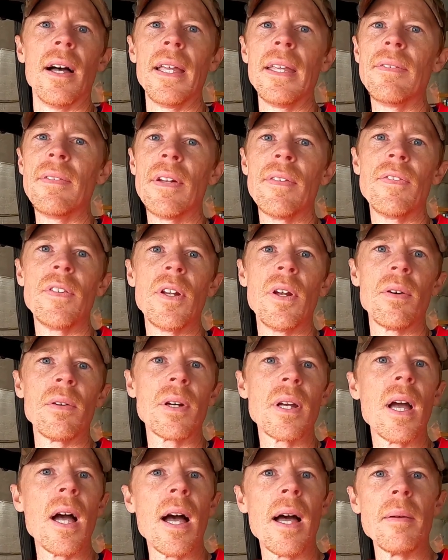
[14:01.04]
Even if you don't
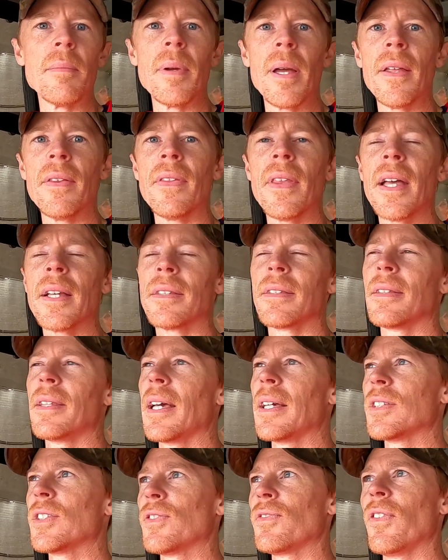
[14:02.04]
comment,
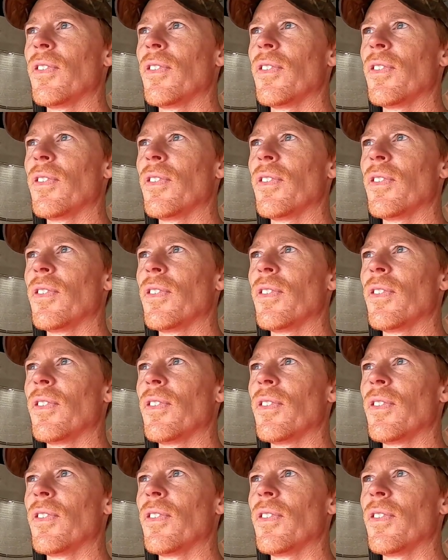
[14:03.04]
that's